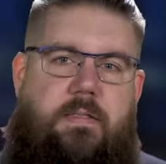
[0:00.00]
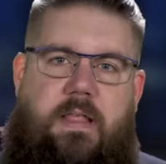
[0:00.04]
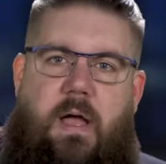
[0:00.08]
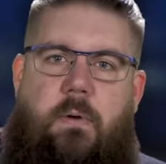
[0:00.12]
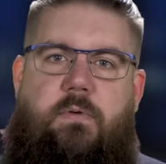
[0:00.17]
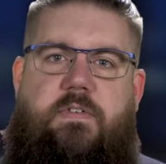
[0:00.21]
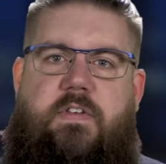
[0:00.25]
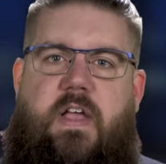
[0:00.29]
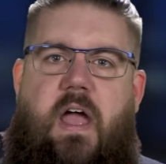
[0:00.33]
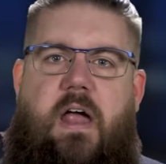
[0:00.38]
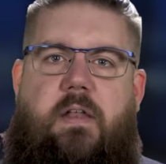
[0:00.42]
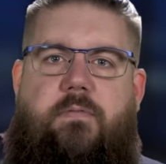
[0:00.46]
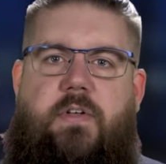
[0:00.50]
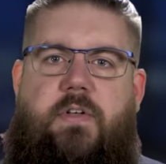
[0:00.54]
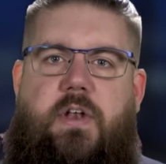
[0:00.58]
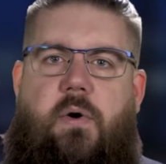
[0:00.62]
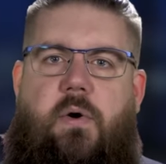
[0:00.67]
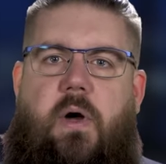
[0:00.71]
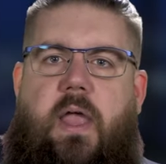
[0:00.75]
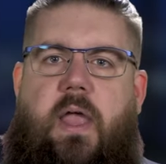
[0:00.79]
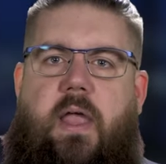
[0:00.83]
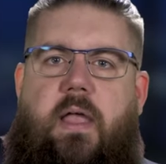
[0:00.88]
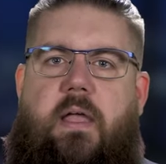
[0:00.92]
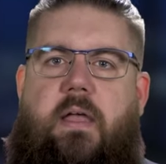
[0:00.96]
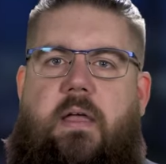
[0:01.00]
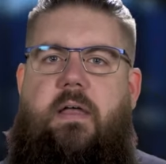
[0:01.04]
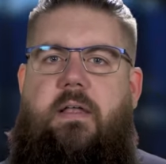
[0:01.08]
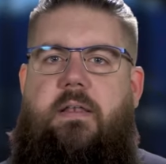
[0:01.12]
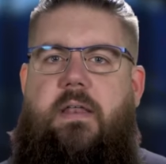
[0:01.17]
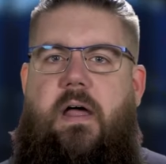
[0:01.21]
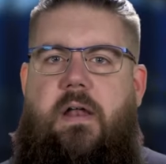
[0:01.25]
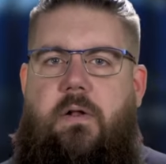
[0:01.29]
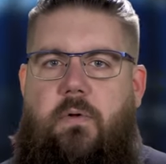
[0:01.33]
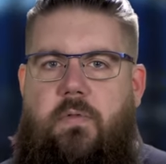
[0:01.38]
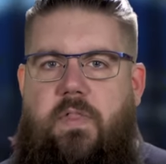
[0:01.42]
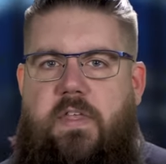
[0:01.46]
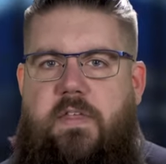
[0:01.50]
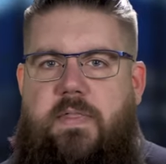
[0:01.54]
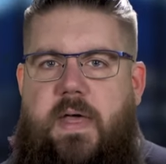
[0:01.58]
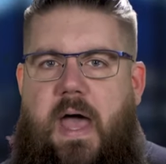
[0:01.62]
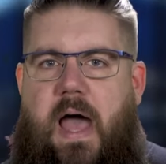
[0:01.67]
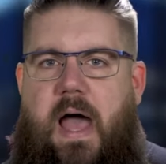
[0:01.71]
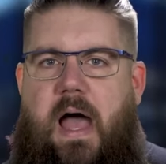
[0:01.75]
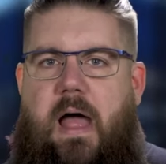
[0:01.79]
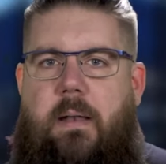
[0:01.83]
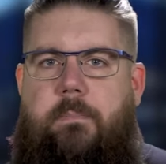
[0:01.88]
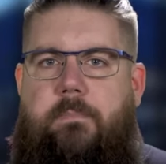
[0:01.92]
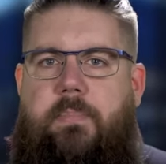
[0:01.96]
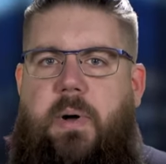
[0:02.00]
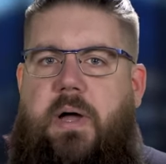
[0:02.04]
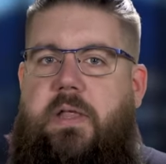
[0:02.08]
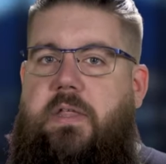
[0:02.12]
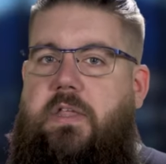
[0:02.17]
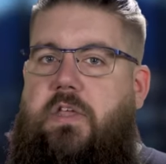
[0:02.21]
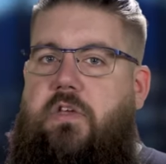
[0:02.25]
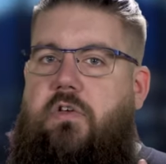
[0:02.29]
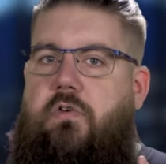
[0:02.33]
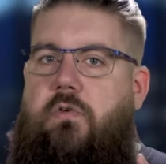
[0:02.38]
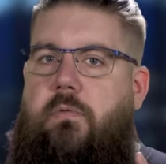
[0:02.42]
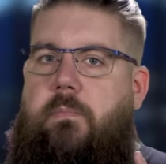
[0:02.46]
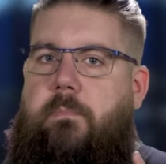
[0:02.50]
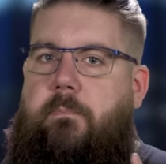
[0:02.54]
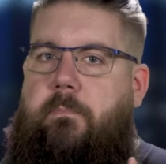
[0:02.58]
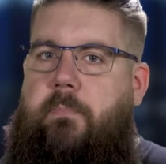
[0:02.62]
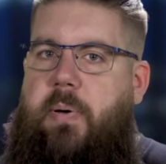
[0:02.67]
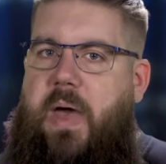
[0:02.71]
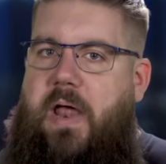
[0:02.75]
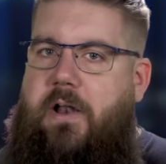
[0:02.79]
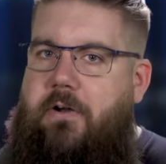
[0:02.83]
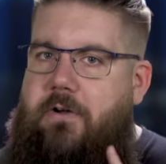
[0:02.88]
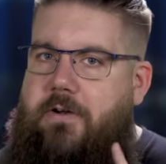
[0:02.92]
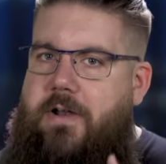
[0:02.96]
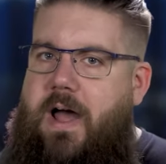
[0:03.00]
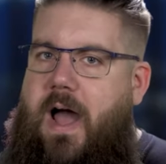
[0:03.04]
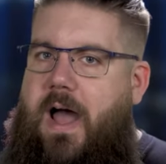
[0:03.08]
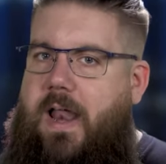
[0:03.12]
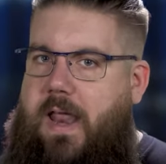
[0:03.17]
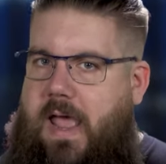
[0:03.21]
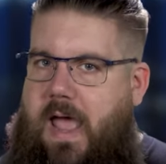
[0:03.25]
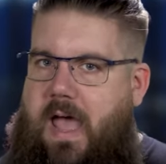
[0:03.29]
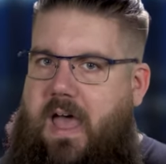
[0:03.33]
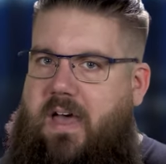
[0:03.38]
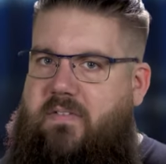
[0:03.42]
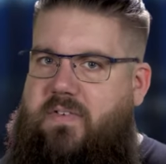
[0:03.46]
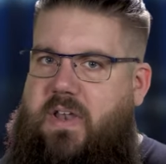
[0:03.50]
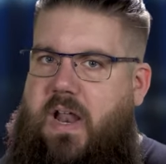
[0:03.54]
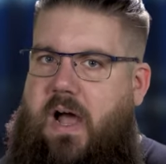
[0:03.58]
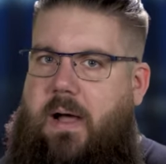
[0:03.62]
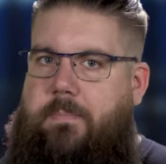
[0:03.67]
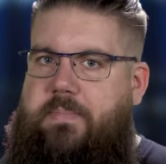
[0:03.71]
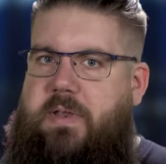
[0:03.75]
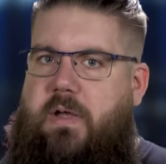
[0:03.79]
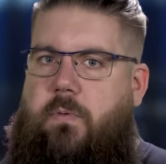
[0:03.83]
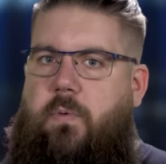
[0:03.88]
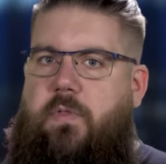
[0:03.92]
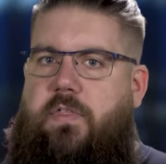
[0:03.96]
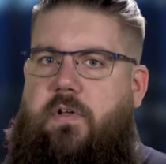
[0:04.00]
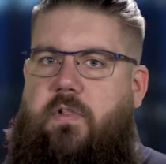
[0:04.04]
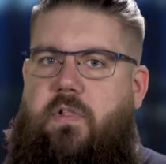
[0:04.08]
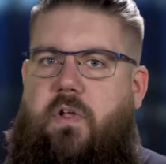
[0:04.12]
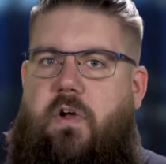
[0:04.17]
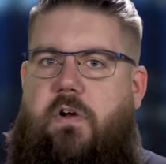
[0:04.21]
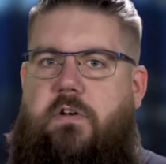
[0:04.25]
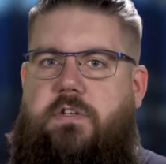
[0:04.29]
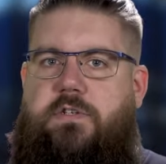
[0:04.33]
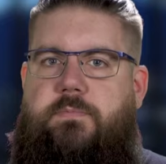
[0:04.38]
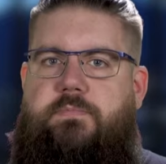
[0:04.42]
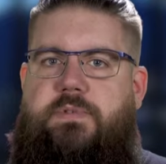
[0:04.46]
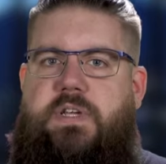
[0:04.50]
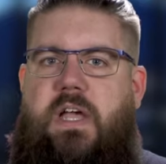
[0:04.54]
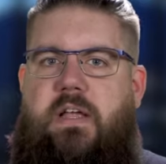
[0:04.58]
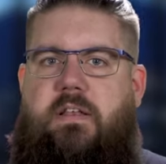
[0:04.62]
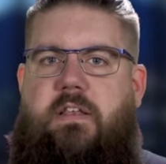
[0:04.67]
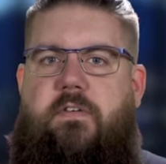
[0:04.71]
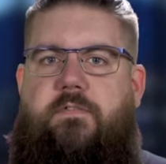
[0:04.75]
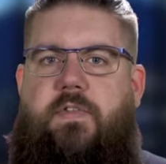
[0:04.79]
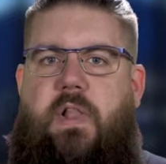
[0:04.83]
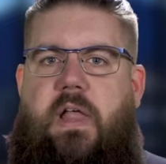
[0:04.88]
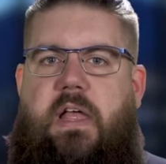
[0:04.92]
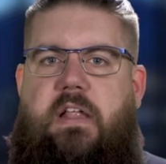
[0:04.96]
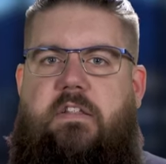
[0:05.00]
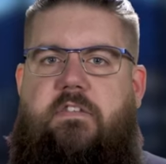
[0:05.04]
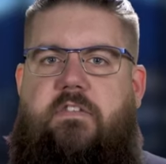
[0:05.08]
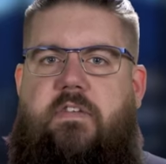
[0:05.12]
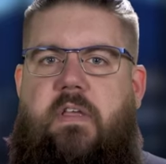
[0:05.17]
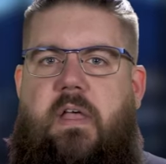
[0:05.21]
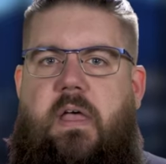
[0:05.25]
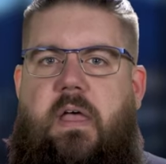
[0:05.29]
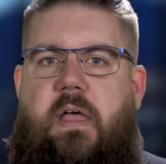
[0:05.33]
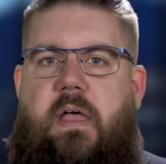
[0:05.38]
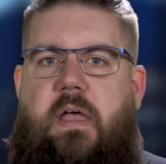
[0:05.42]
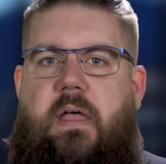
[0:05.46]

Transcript: That was kind of annoying. Not only that, but you better not have an optic with a large objective lens,